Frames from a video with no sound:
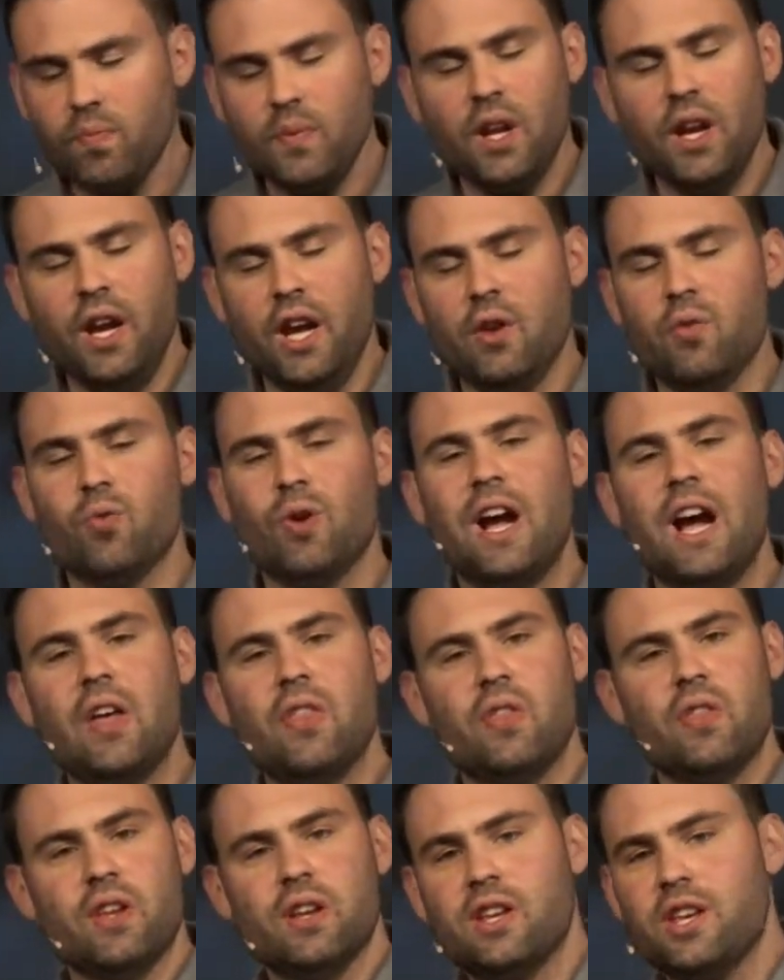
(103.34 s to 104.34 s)
And rather
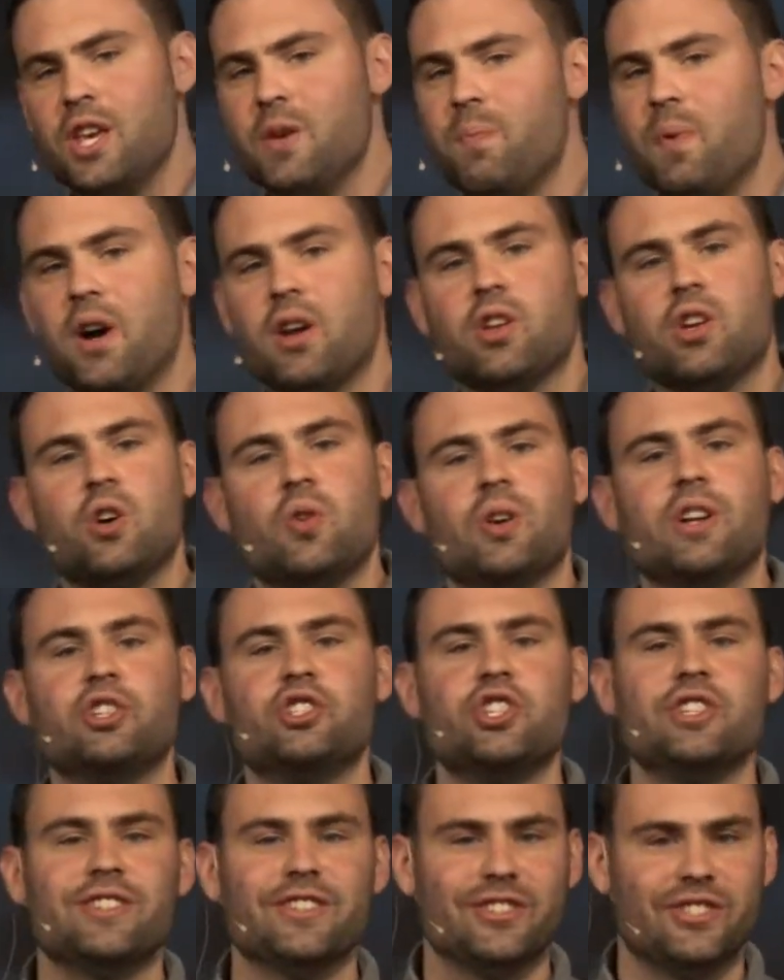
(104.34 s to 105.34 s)
than keep on going,
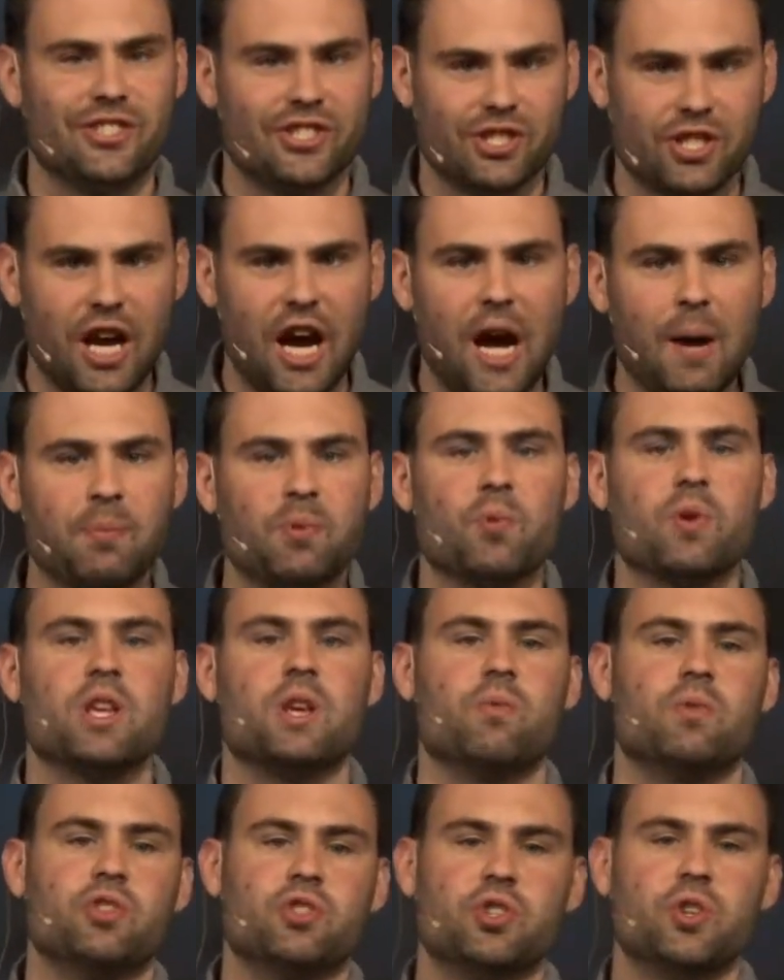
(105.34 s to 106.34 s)
Jesus stopped what he
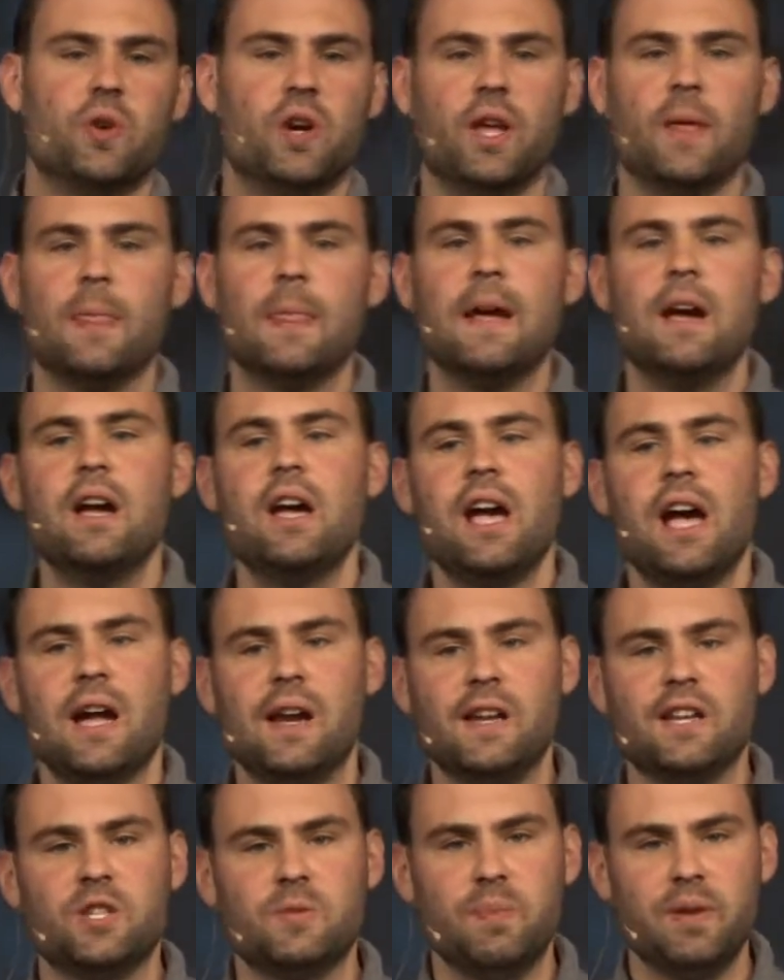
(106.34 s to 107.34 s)
was doing, and
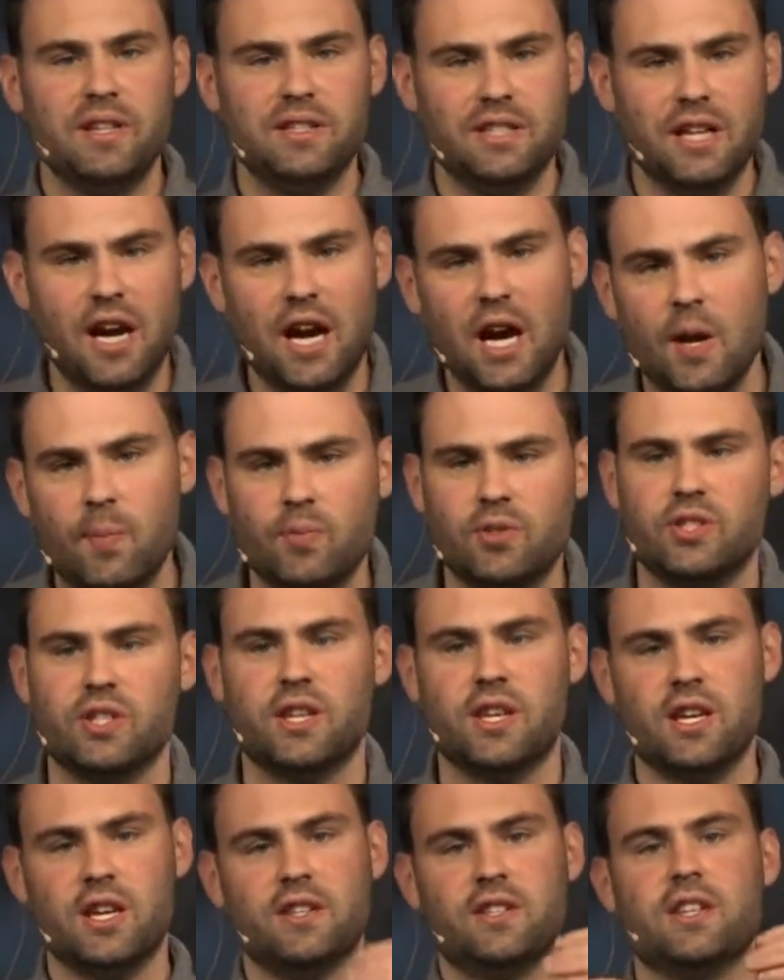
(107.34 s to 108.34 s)
he spent time with
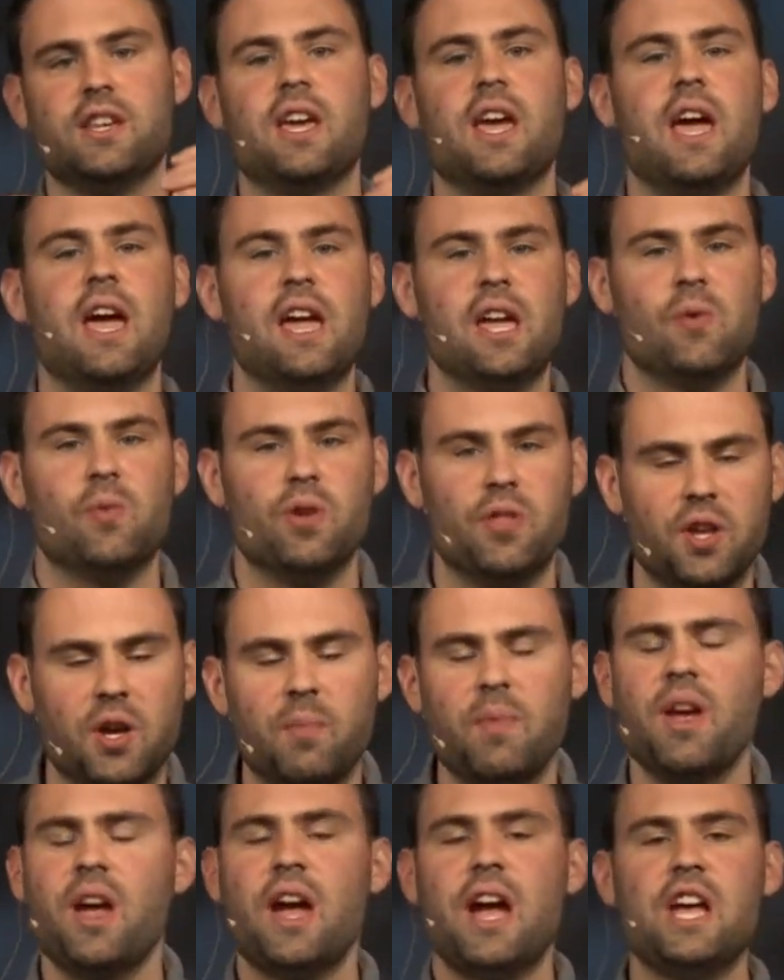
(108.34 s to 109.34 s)
Zacchaeus. He ate with him,
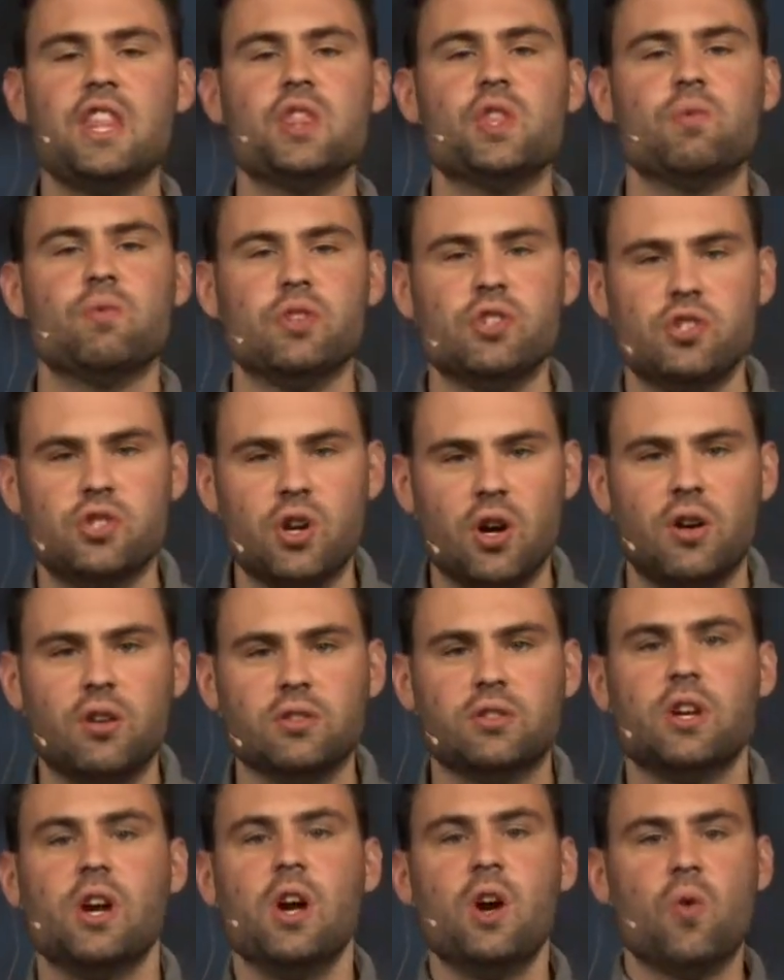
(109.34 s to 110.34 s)
and the result
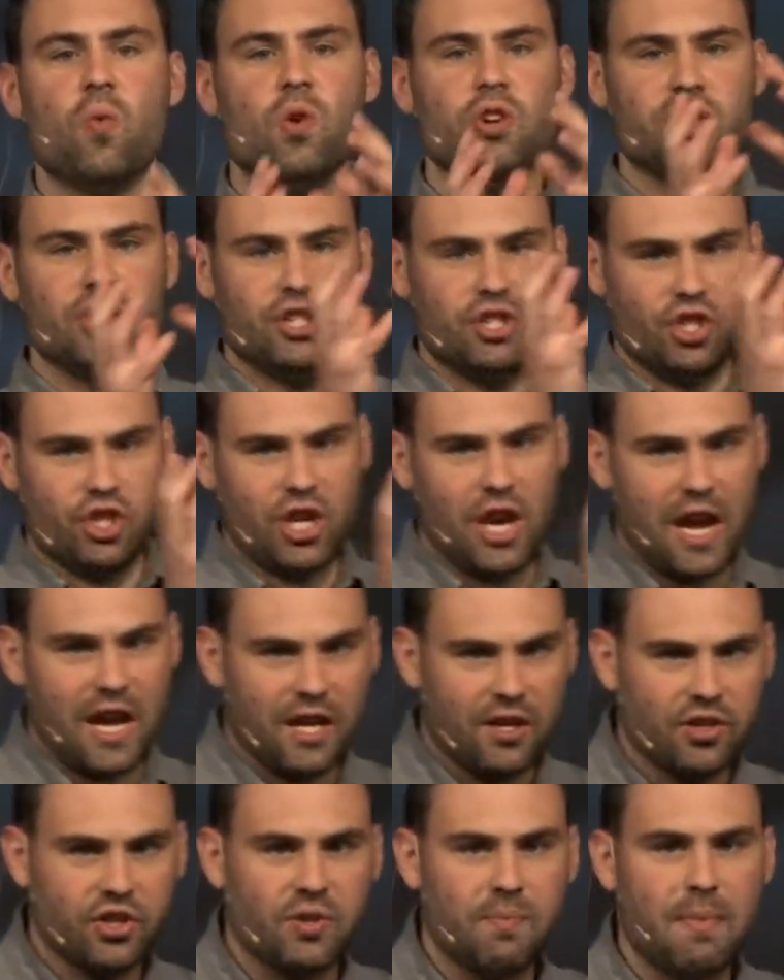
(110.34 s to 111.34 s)
was a
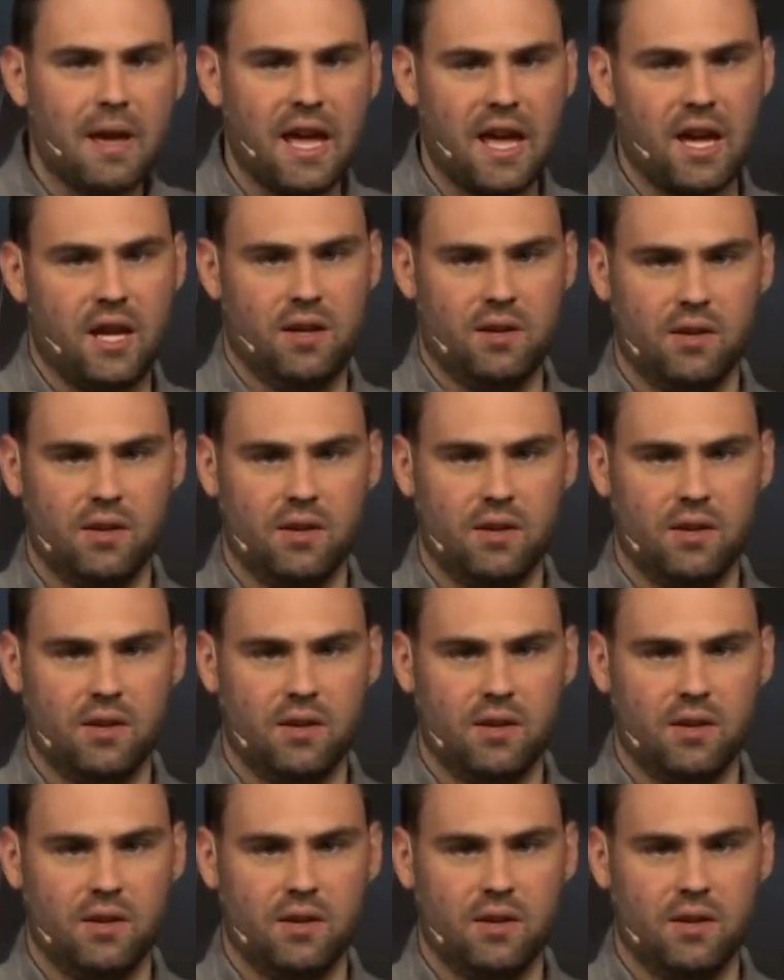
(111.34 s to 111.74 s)
changed man.